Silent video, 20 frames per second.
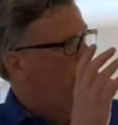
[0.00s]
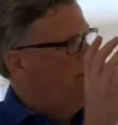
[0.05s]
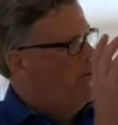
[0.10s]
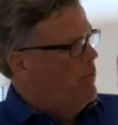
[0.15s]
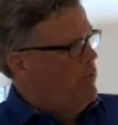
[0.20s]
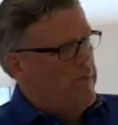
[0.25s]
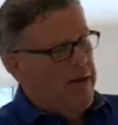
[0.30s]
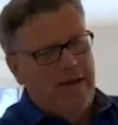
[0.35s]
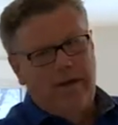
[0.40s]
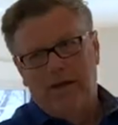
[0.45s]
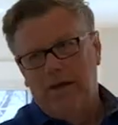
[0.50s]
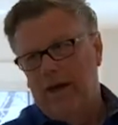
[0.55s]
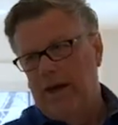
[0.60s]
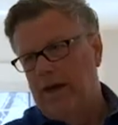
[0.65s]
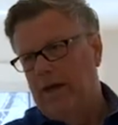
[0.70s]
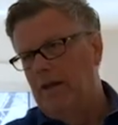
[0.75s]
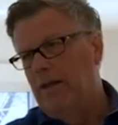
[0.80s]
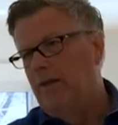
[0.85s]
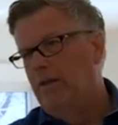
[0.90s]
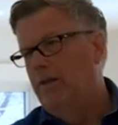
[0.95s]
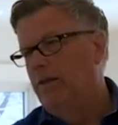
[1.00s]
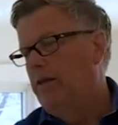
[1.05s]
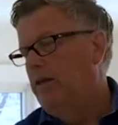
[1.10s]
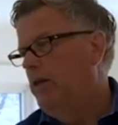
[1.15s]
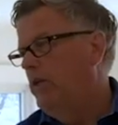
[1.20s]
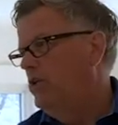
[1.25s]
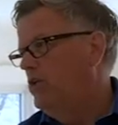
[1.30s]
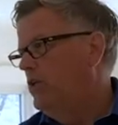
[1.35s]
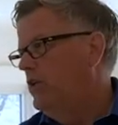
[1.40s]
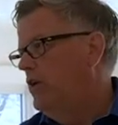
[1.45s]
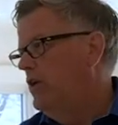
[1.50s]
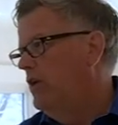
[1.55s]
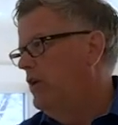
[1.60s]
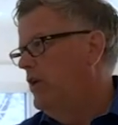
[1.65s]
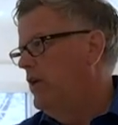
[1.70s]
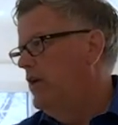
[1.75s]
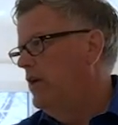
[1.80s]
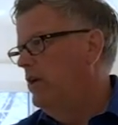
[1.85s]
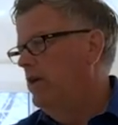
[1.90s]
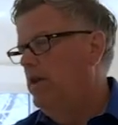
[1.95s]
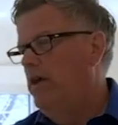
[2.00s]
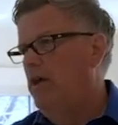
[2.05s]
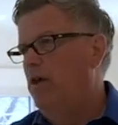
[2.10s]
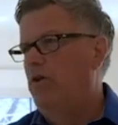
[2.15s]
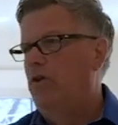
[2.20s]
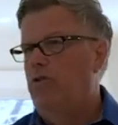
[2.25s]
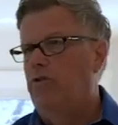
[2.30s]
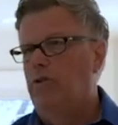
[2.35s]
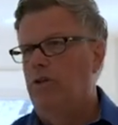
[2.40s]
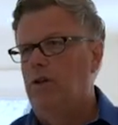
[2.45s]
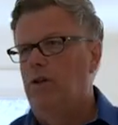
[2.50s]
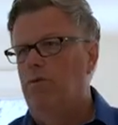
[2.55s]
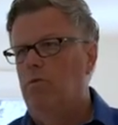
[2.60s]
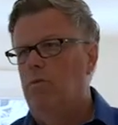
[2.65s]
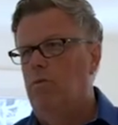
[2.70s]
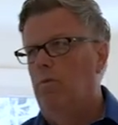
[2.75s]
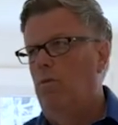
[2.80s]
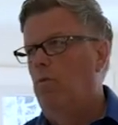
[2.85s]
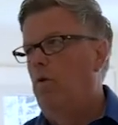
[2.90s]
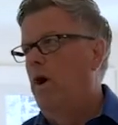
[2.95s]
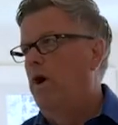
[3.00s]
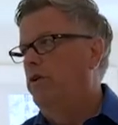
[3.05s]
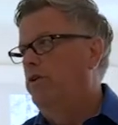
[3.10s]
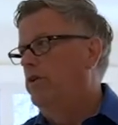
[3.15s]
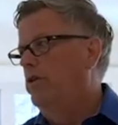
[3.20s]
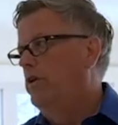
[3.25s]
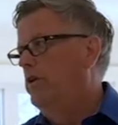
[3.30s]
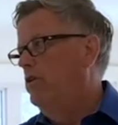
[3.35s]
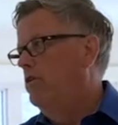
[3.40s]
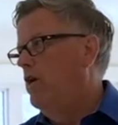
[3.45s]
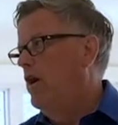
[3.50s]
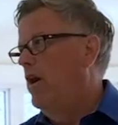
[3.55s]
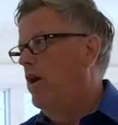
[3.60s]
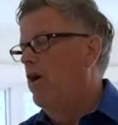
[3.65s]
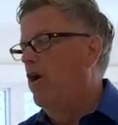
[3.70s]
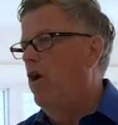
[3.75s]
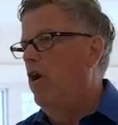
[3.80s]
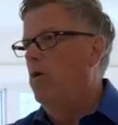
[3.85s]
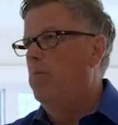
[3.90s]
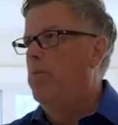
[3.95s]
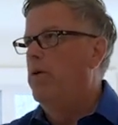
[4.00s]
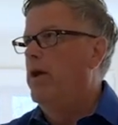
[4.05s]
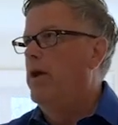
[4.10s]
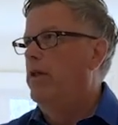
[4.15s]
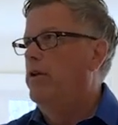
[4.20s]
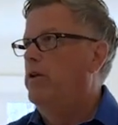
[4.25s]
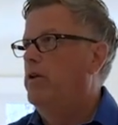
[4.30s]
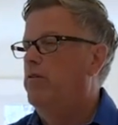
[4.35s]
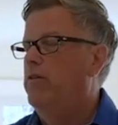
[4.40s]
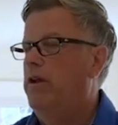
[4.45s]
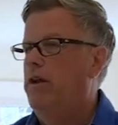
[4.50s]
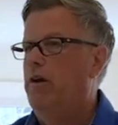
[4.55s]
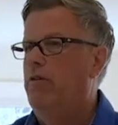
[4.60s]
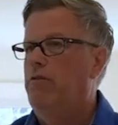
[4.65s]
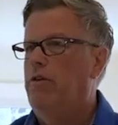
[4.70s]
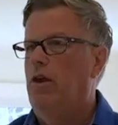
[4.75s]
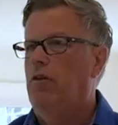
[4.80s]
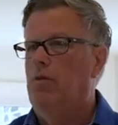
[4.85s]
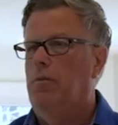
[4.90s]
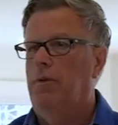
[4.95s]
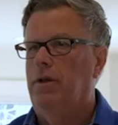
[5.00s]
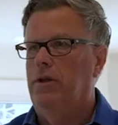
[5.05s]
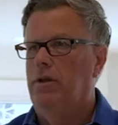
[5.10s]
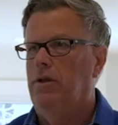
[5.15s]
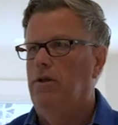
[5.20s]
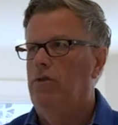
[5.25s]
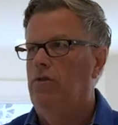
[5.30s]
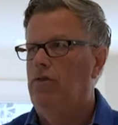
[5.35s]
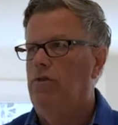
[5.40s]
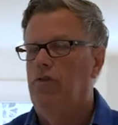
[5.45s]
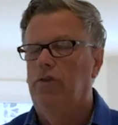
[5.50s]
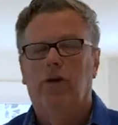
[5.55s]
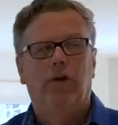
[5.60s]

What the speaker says: Maytag in the kitchen area, and LG washer and dryer, all brand new that have never been used.